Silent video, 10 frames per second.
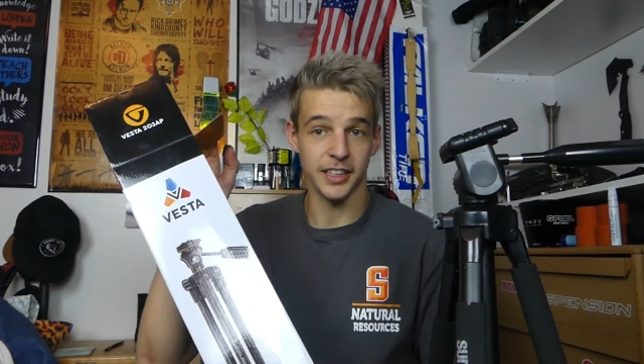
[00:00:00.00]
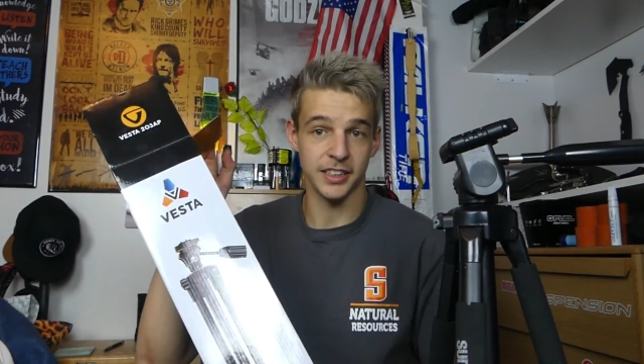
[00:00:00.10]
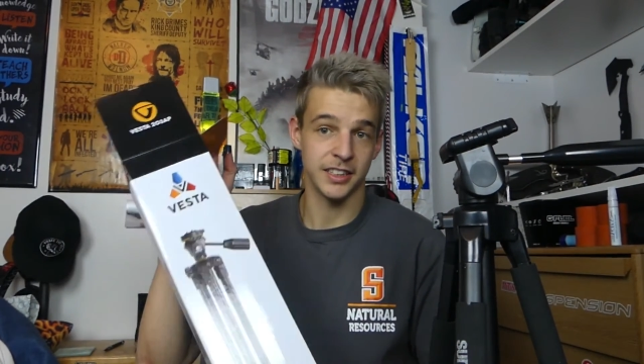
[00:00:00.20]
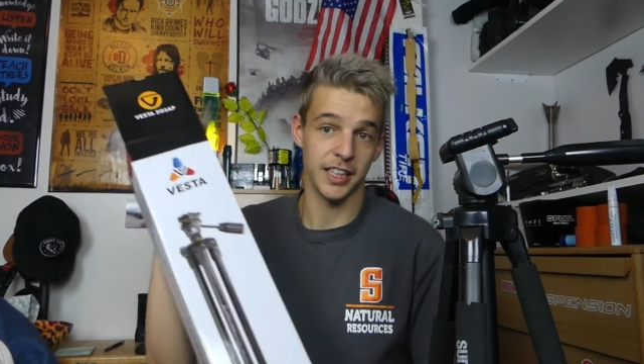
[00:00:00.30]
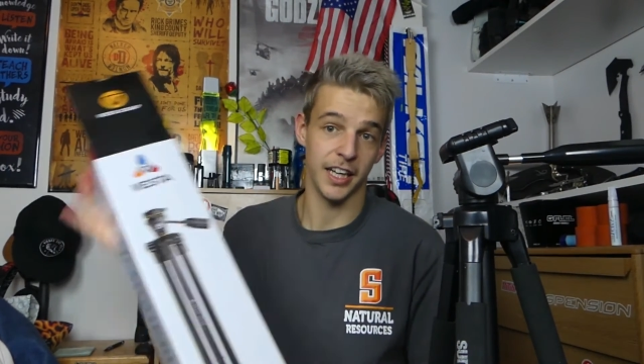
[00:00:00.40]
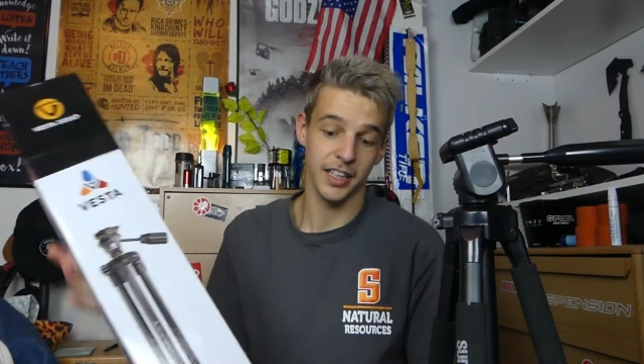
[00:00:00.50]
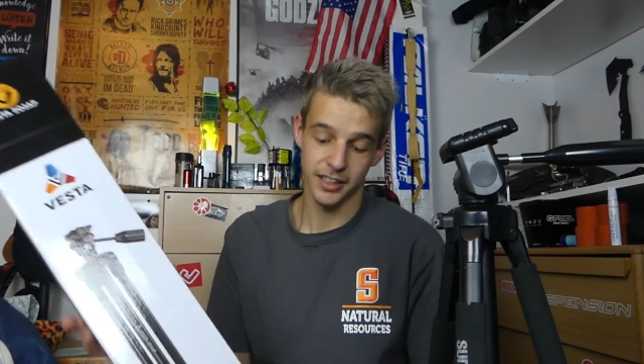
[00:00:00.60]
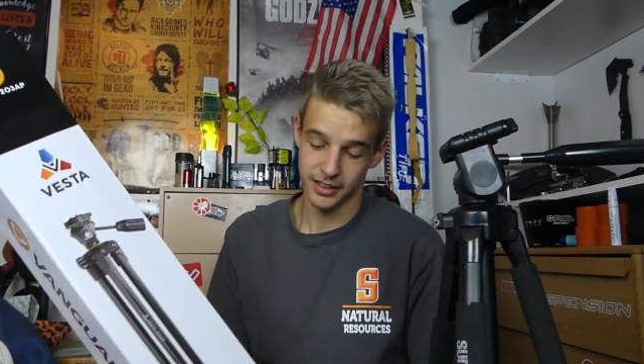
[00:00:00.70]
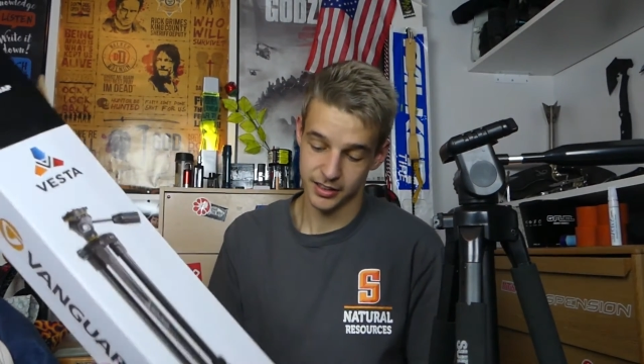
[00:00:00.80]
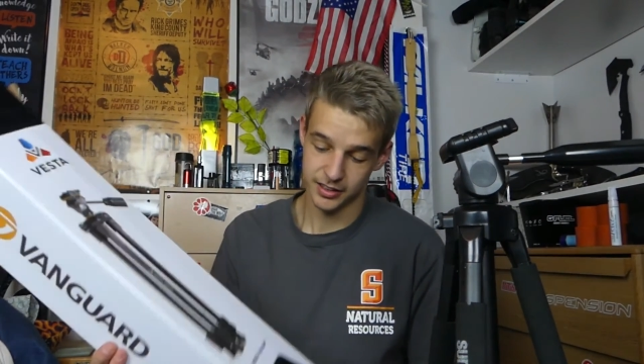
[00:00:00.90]
instead
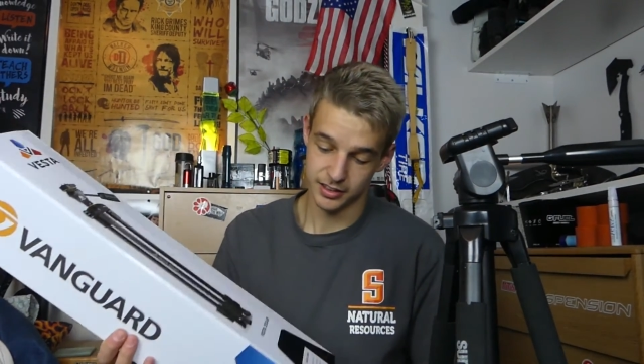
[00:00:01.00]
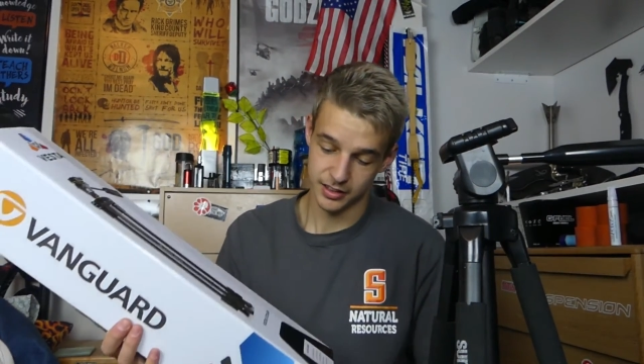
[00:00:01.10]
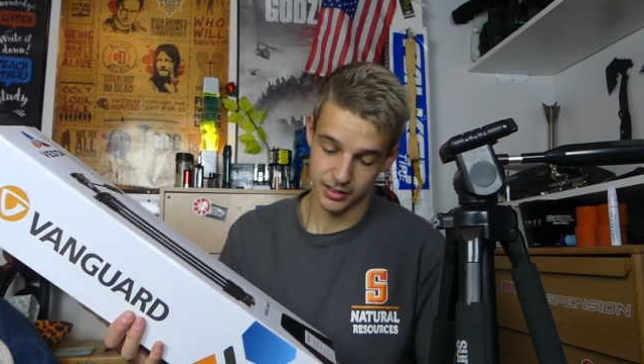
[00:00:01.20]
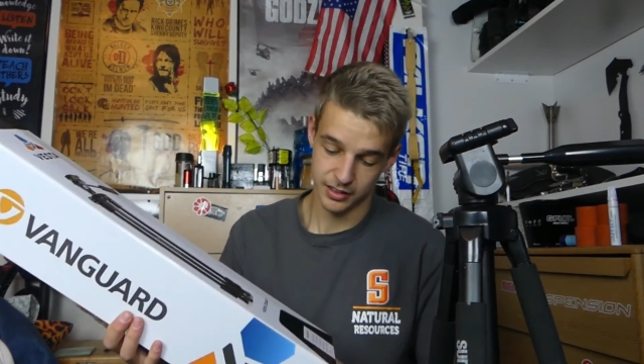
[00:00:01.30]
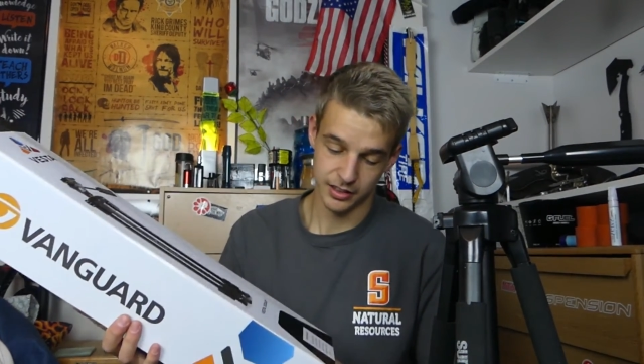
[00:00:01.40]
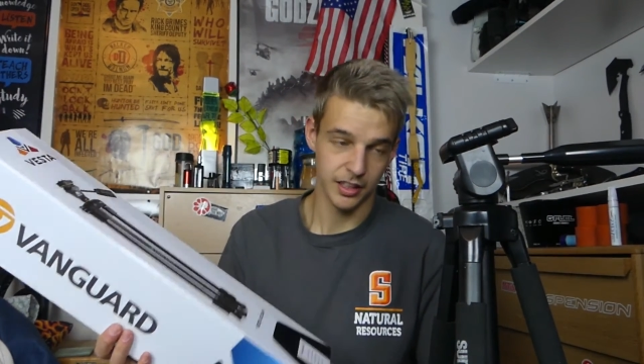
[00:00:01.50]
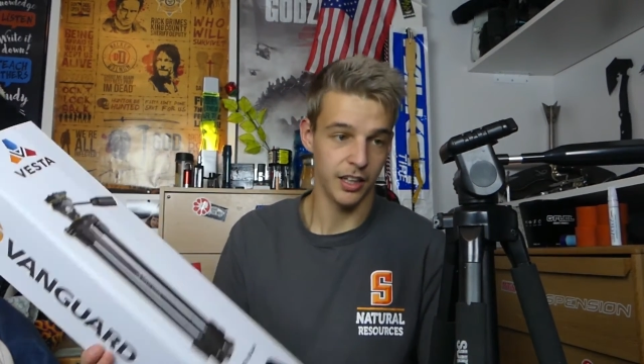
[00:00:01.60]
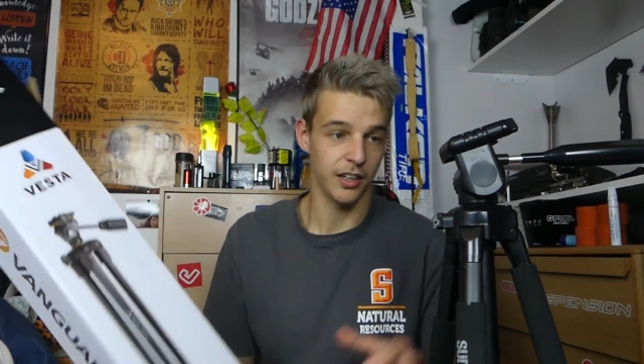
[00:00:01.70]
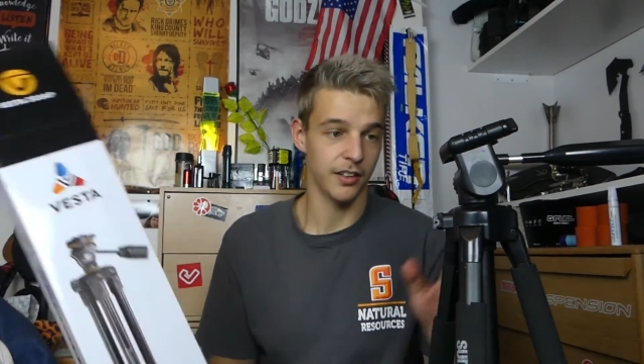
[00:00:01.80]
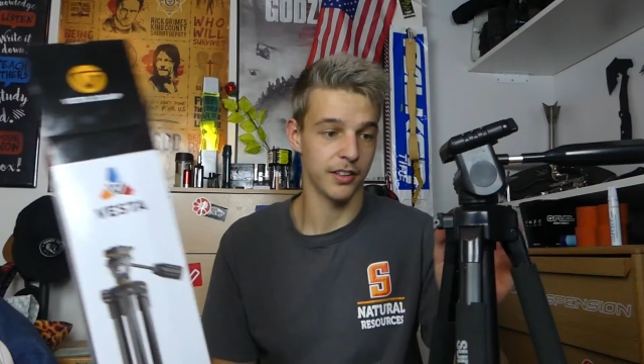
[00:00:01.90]

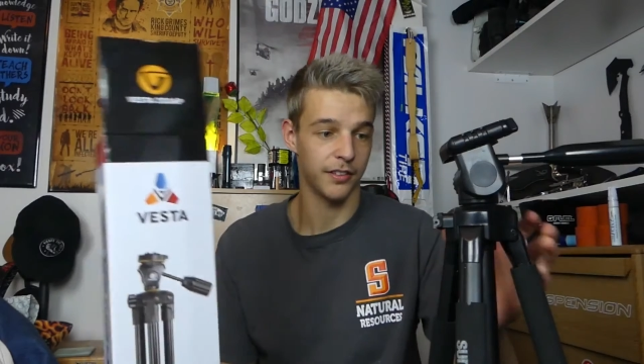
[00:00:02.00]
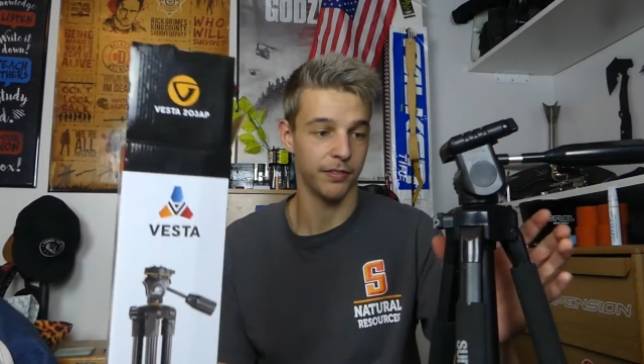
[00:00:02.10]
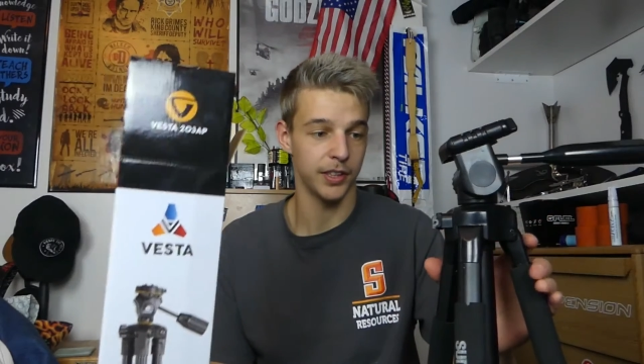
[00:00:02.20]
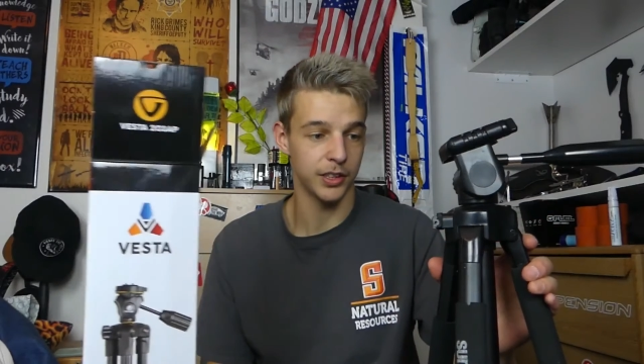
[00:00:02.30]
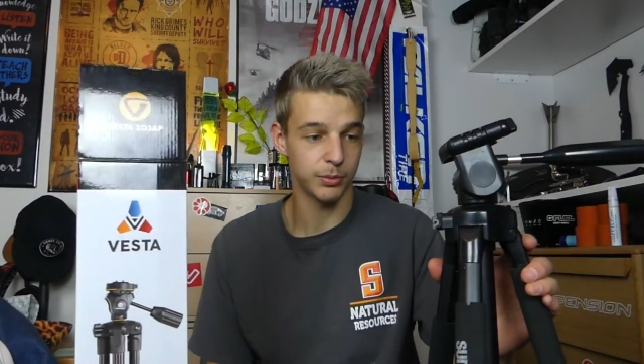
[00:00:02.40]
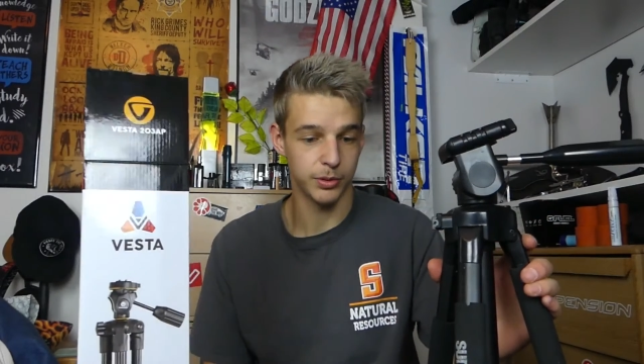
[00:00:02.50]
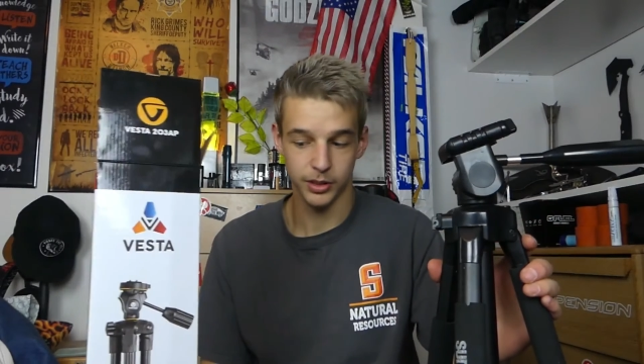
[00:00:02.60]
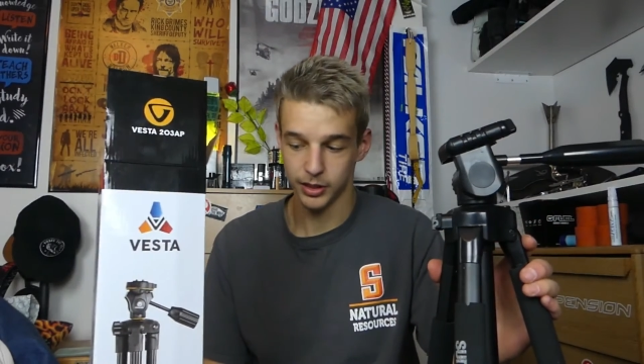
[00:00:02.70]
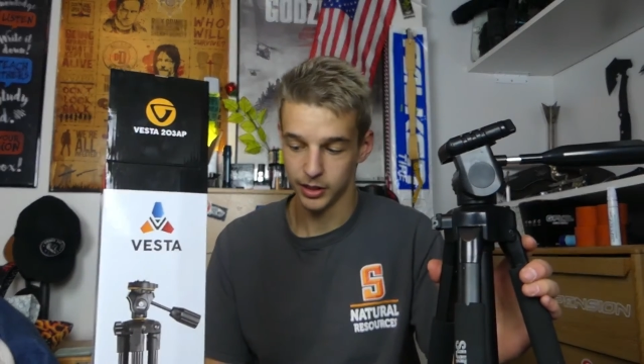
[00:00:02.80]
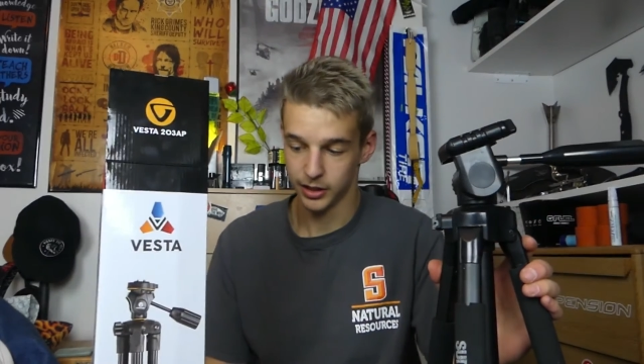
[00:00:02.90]
of this
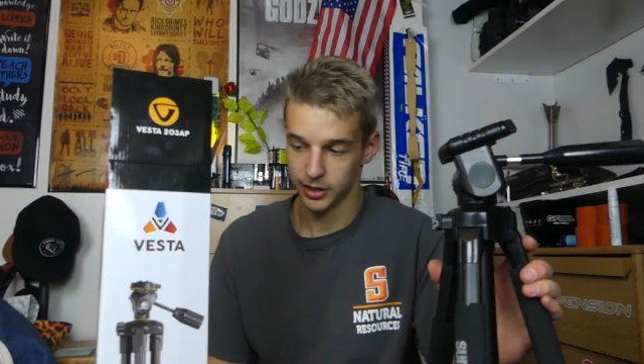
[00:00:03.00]
one.